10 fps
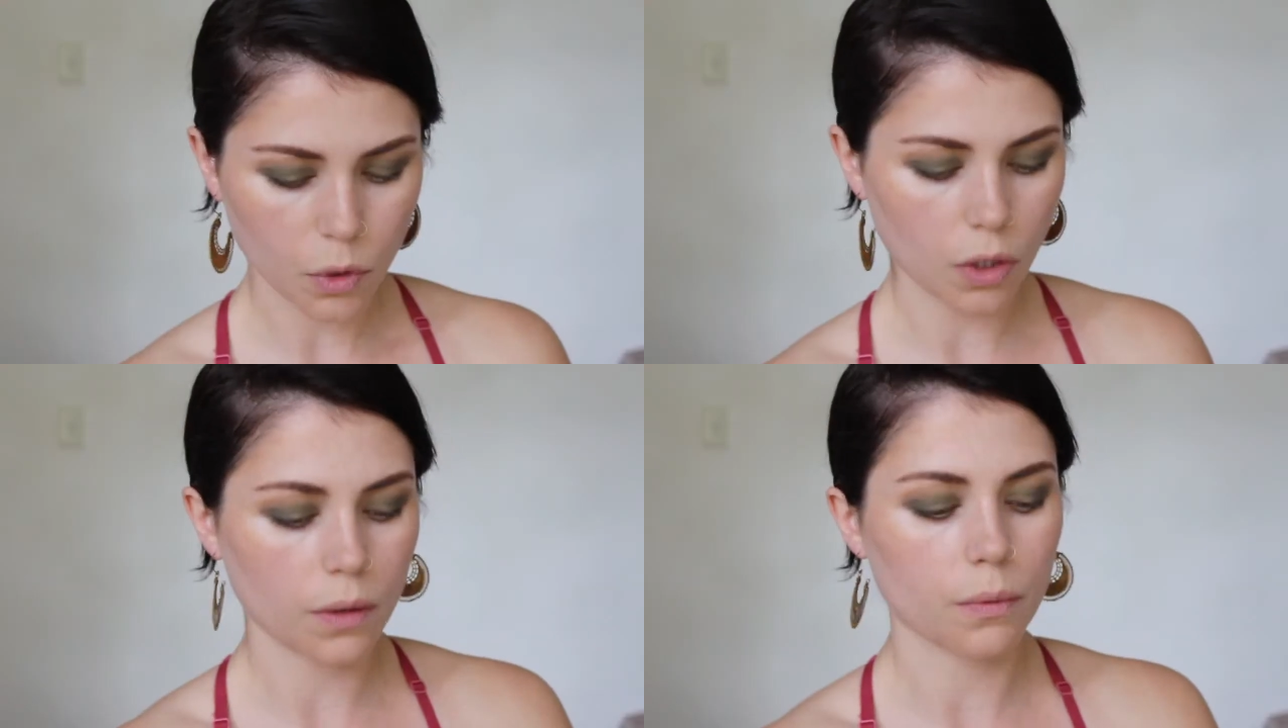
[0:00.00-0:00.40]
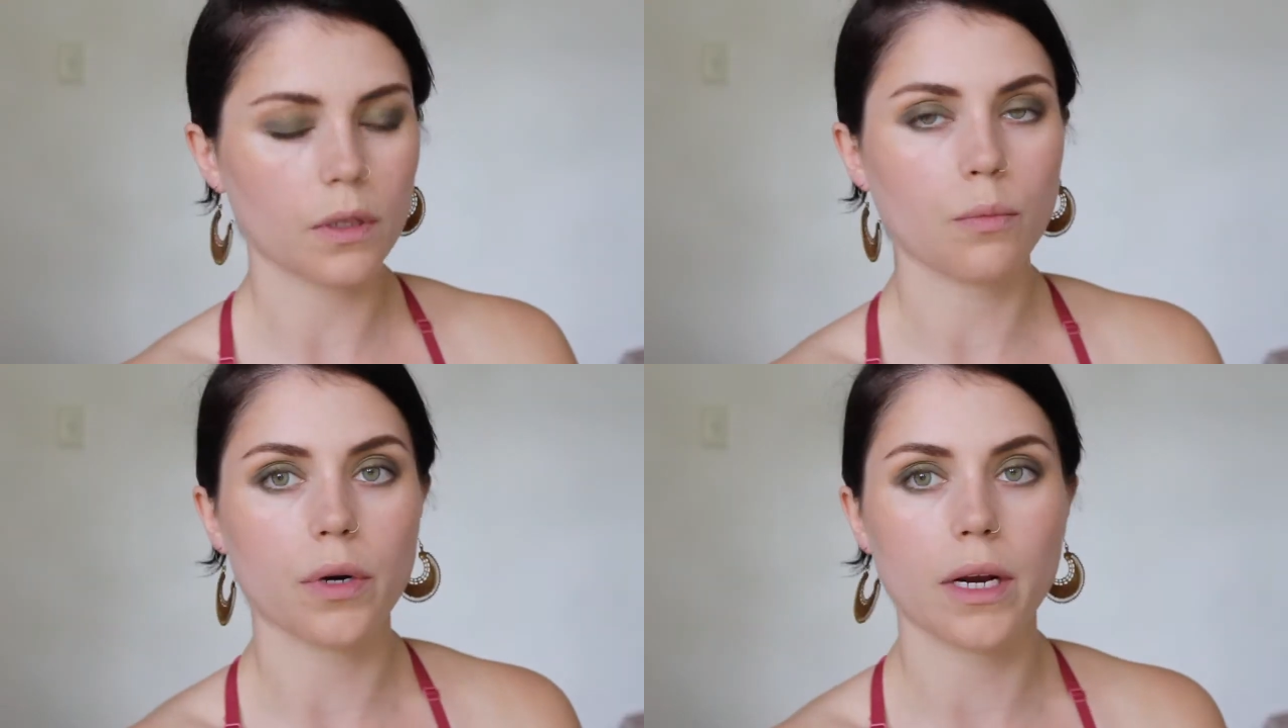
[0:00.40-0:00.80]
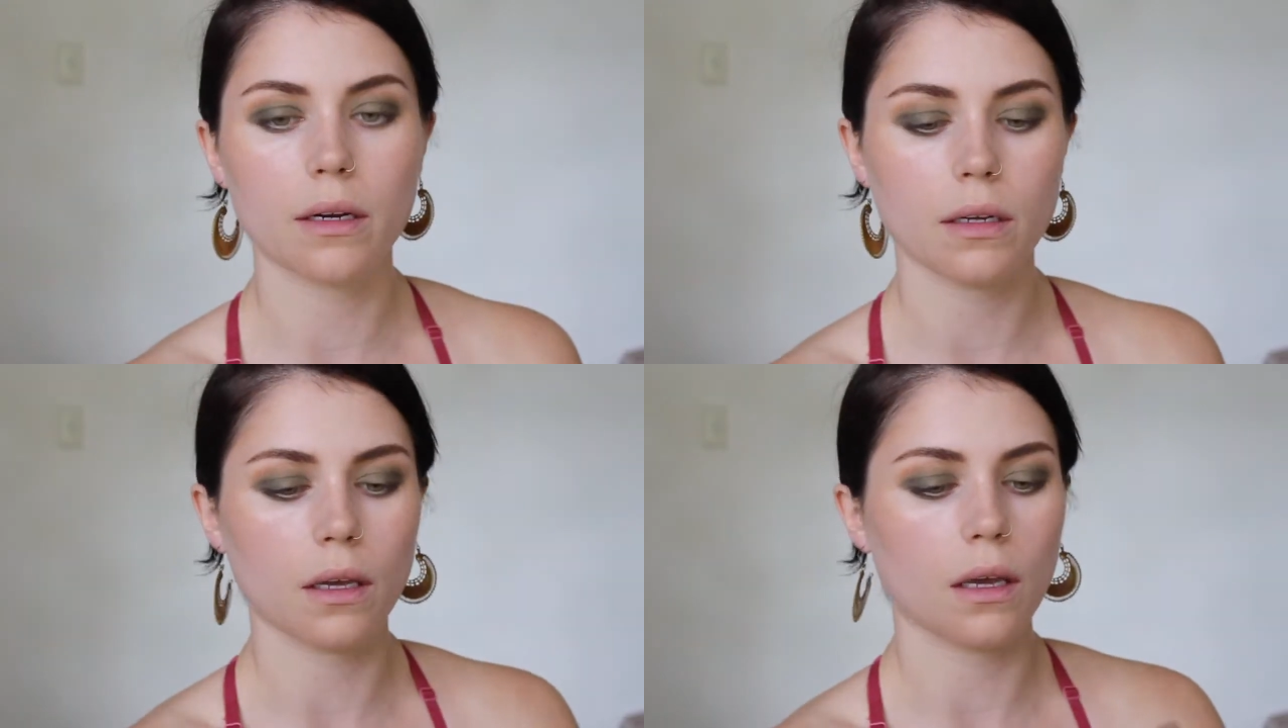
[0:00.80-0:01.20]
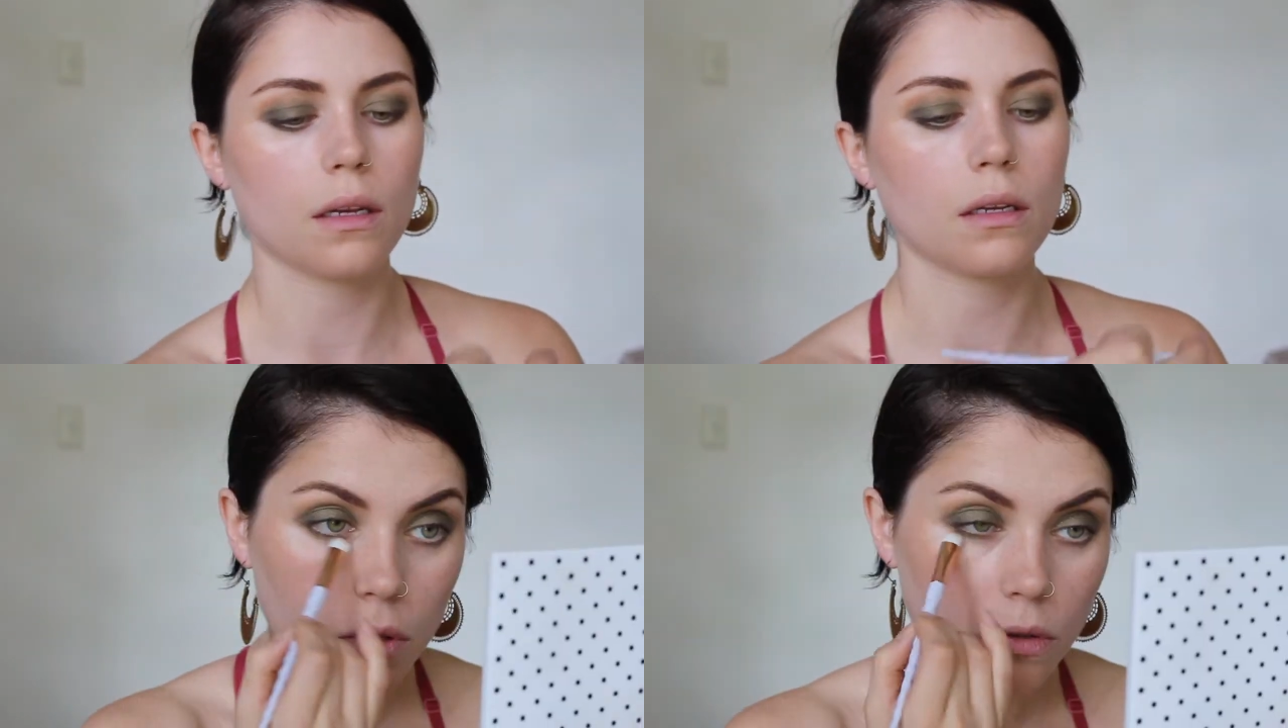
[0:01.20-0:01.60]
Going with the brown
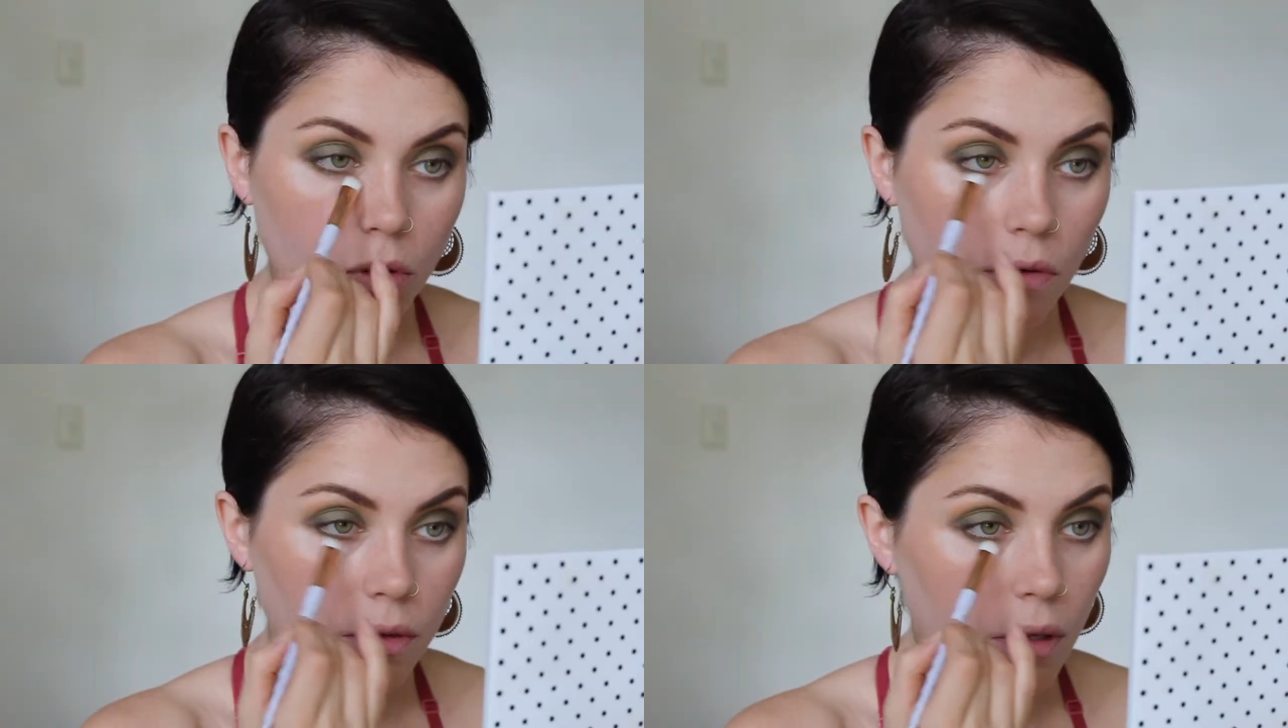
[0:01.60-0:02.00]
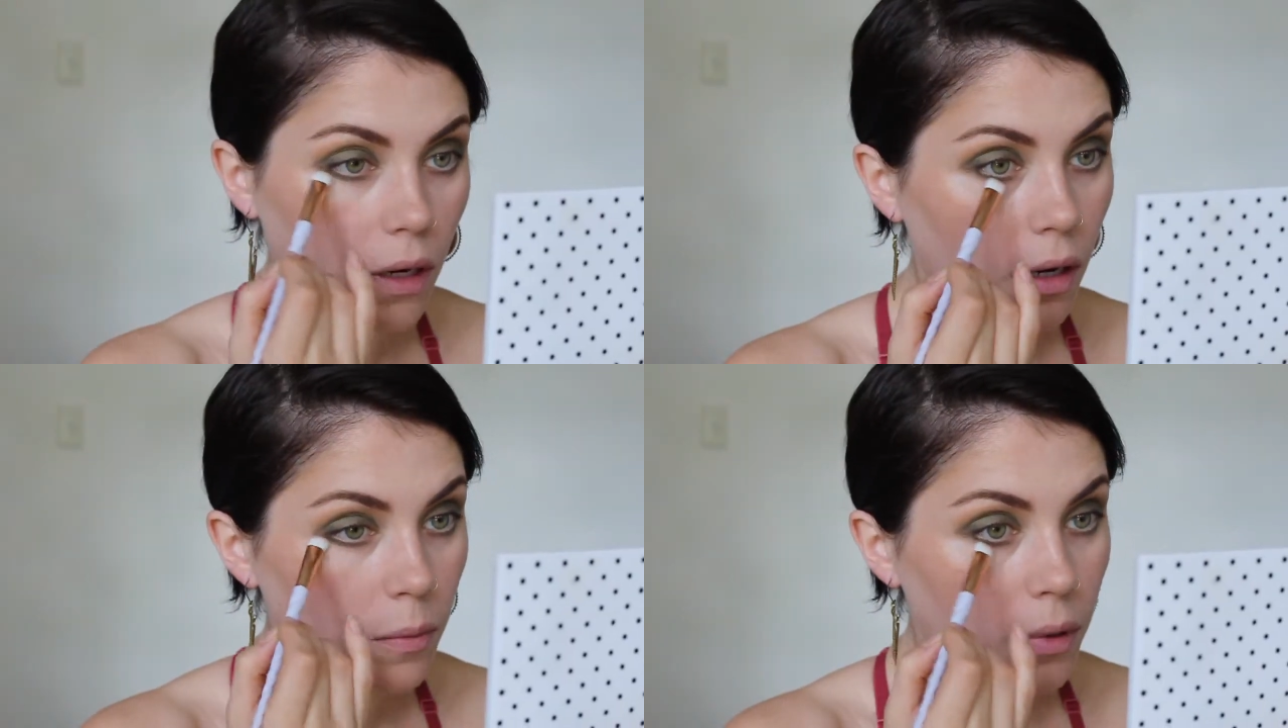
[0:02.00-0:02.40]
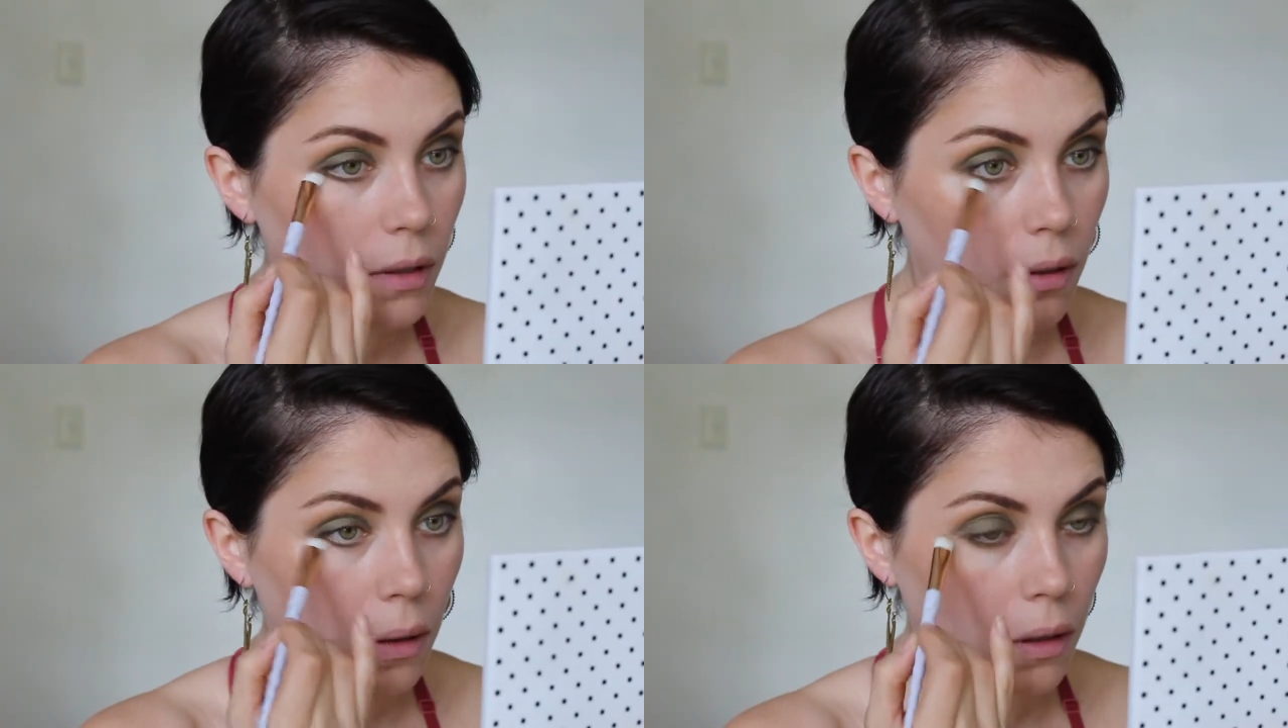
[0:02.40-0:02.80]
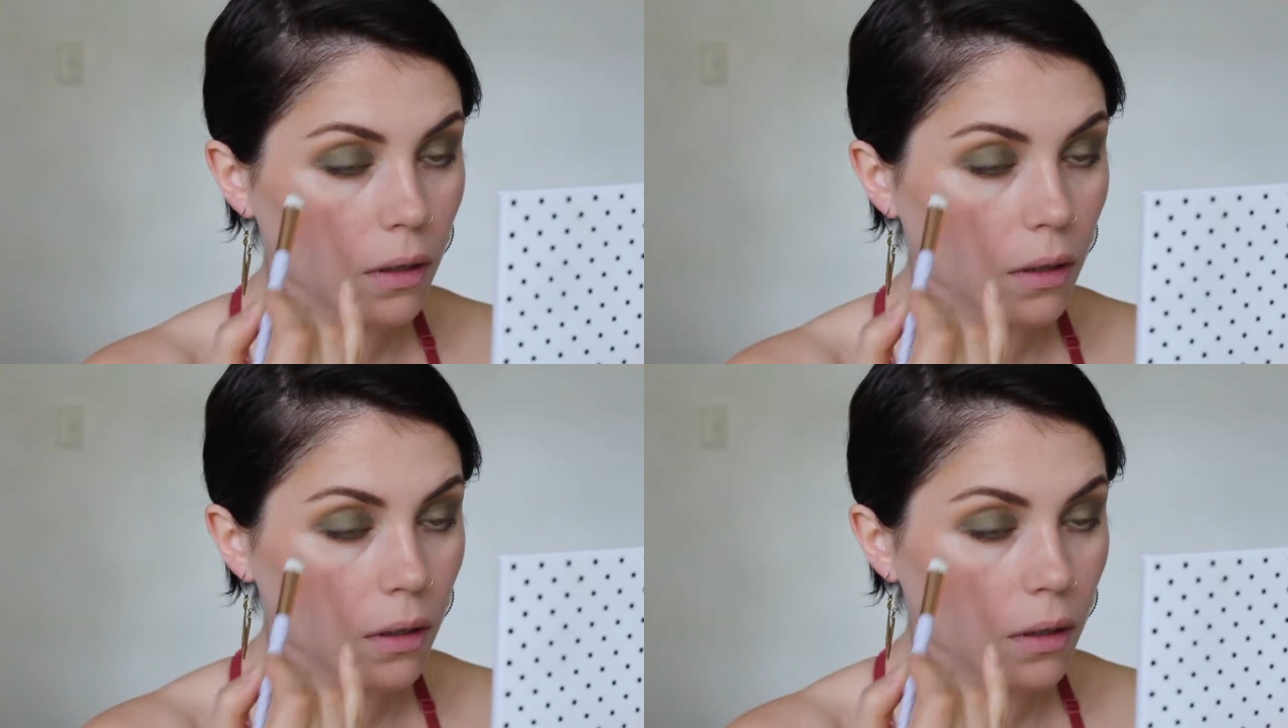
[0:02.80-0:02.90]
again. Soften that out a bit.